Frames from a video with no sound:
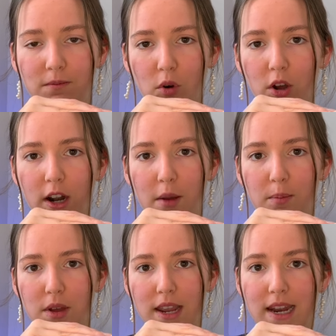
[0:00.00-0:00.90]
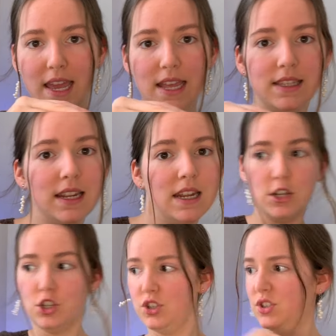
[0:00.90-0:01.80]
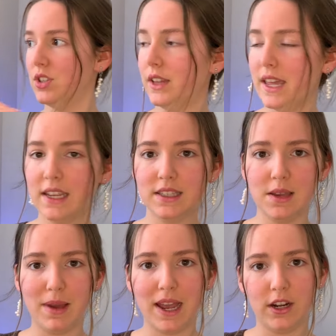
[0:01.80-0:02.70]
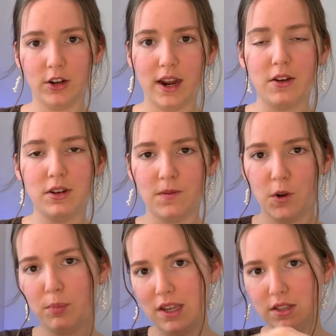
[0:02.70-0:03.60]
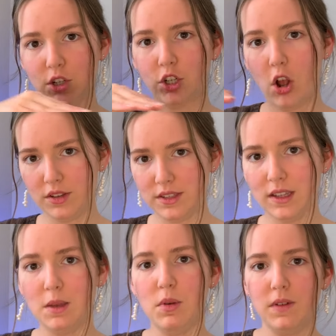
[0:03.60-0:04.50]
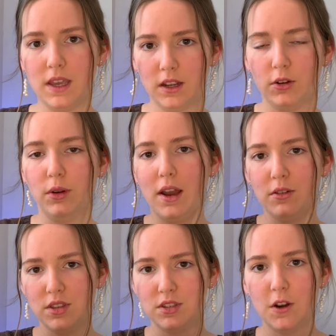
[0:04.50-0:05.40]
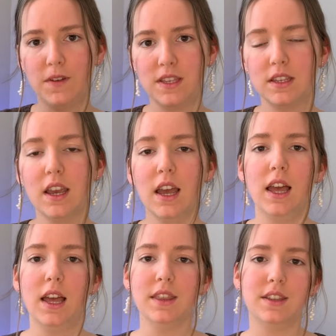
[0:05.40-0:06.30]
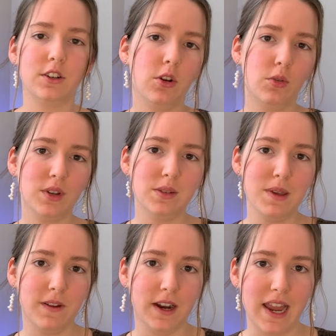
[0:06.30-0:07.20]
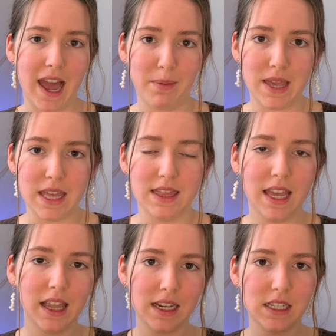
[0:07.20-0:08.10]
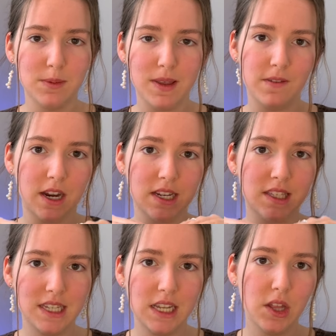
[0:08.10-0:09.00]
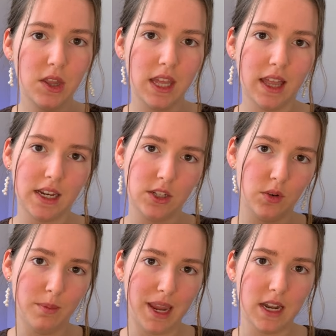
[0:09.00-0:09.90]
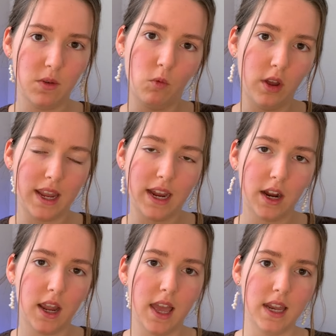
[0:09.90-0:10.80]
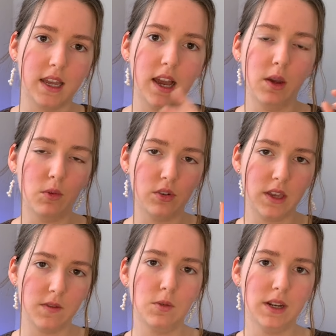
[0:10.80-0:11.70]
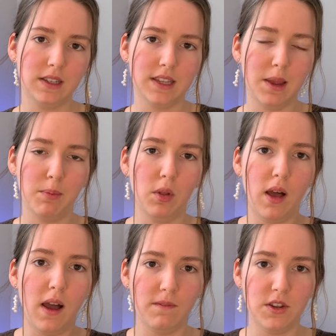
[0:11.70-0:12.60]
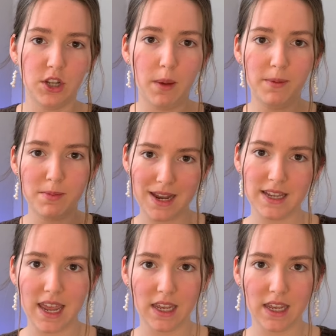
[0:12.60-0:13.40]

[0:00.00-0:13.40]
water output and it hits it and it just slings it back around, if your plants are constantly moving around the surface, they're not going to be very happy. They like to be very still, they like to remain in one area, and I will give you an example of the top of my tank.